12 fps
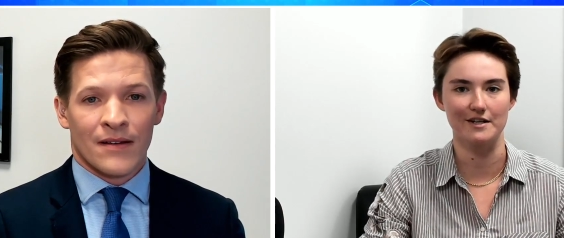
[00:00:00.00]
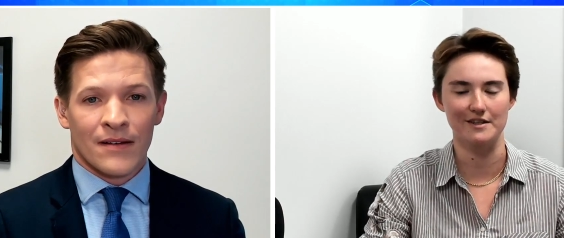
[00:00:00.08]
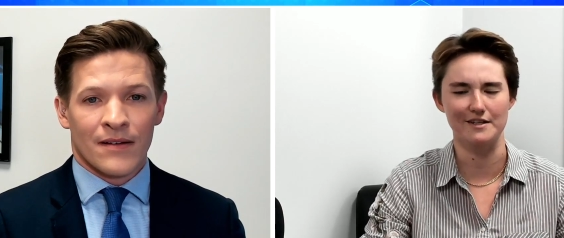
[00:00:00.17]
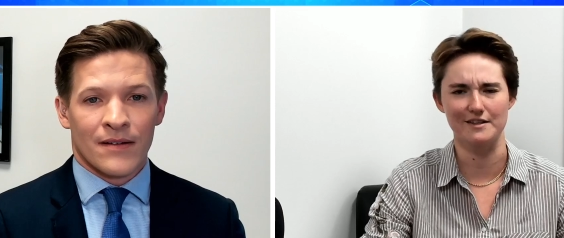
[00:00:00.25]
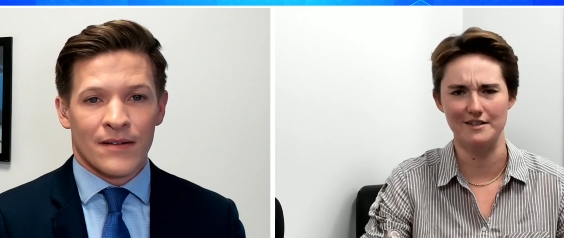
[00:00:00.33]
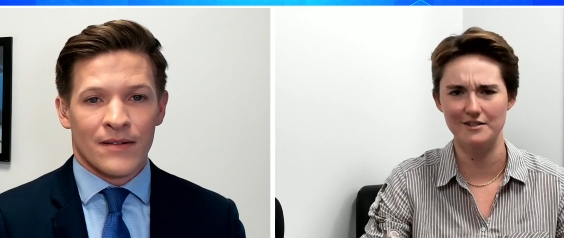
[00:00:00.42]
Speaker 1: I
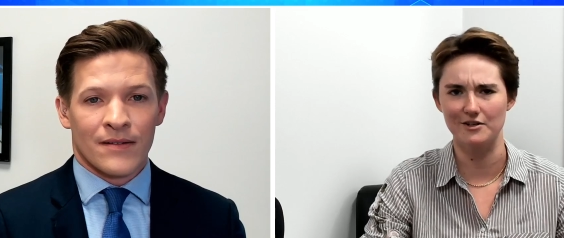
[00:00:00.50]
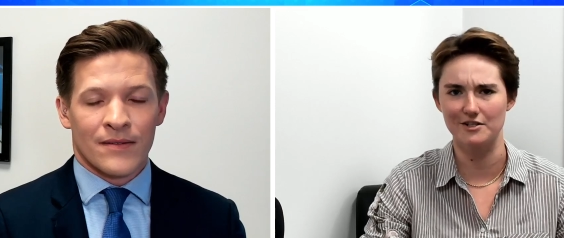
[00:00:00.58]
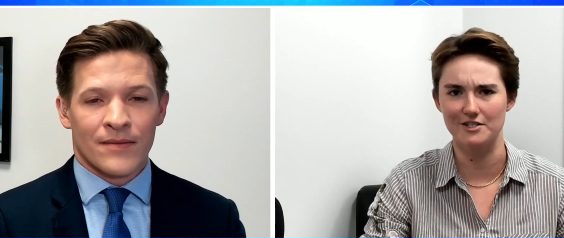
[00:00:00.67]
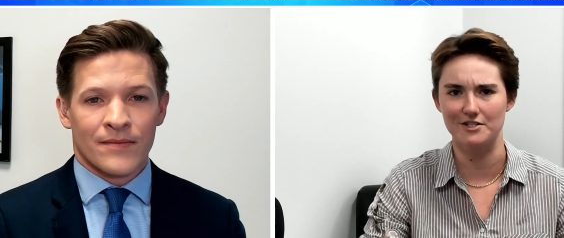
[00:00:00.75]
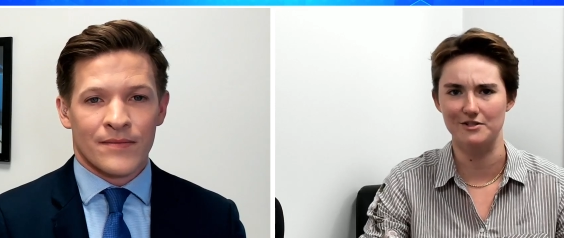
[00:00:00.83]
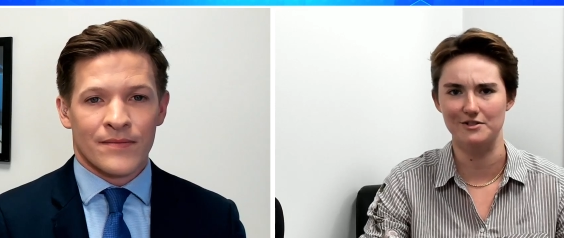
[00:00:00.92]
think the
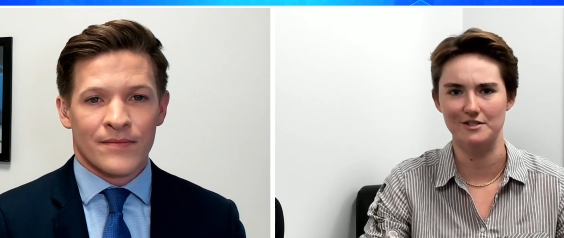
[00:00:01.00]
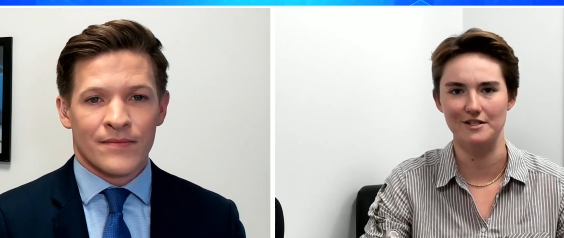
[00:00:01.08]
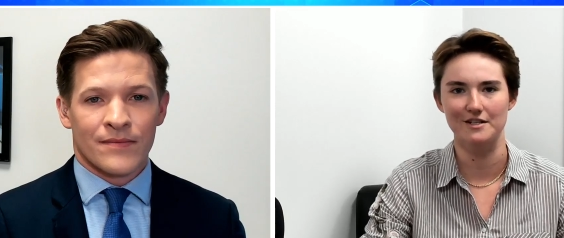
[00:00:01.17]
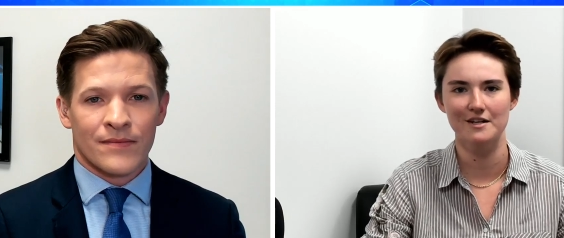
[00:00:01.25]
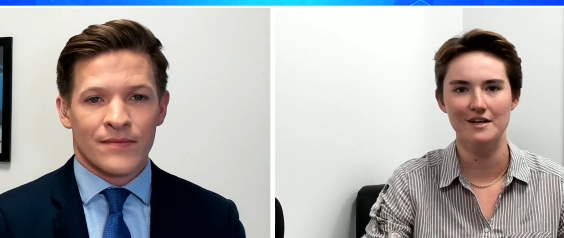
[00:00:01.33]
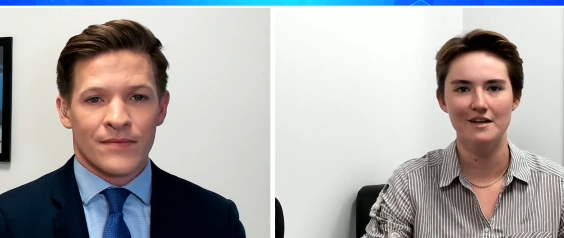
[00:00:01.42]
largest
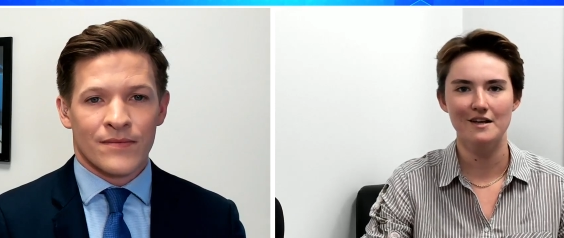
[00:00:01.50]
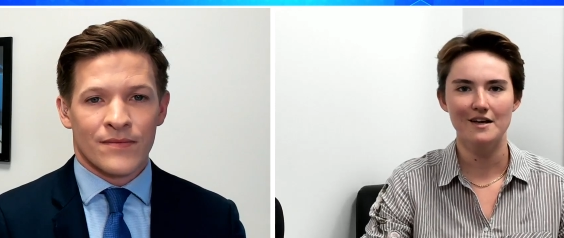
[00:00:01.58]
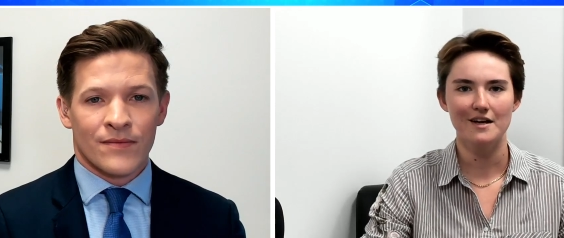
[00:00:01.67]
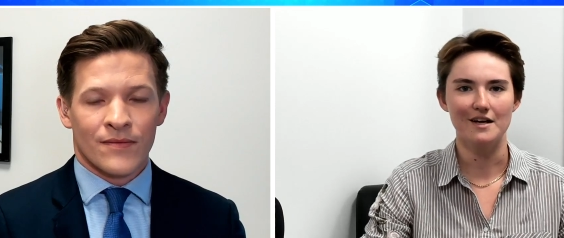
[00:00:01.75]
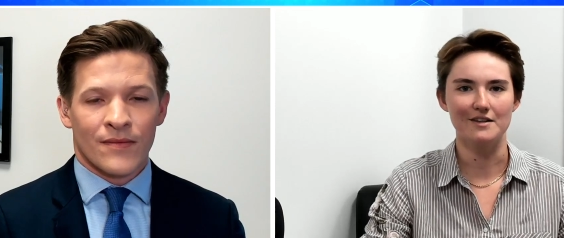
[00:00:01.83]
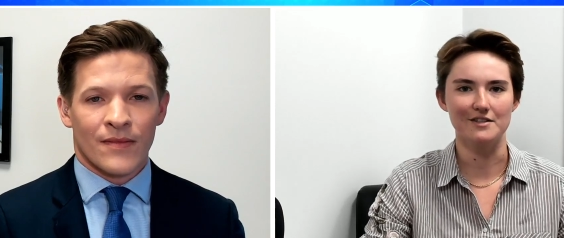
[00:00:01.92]
shelter
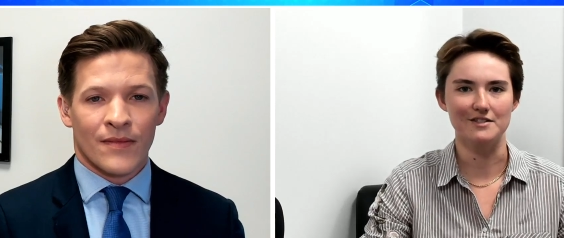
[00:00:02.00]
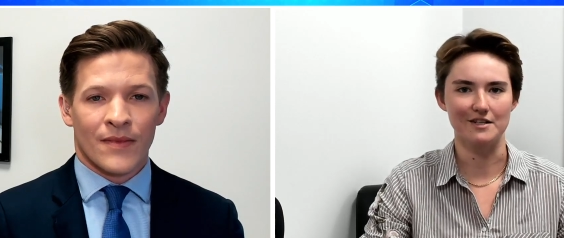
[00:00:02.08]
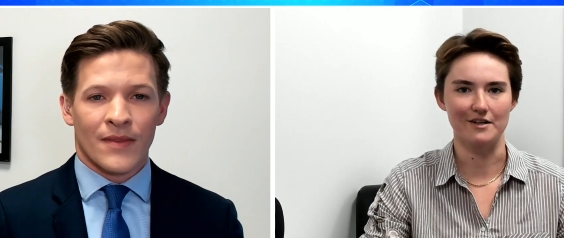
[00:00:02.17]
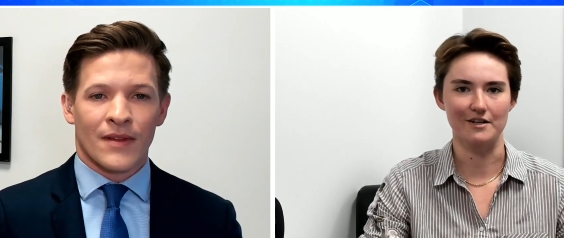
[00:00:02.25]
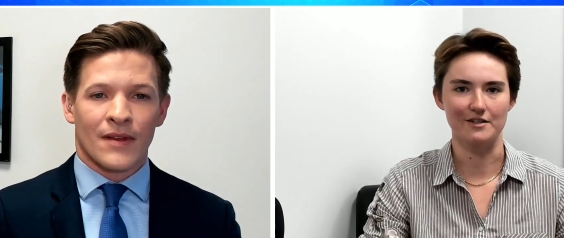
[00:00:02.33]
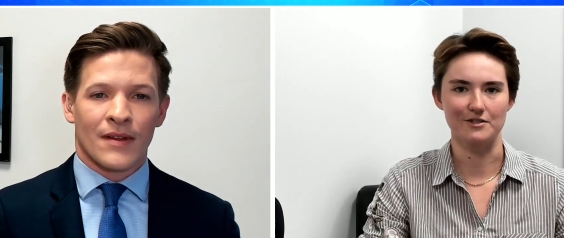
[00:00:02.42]
in this area.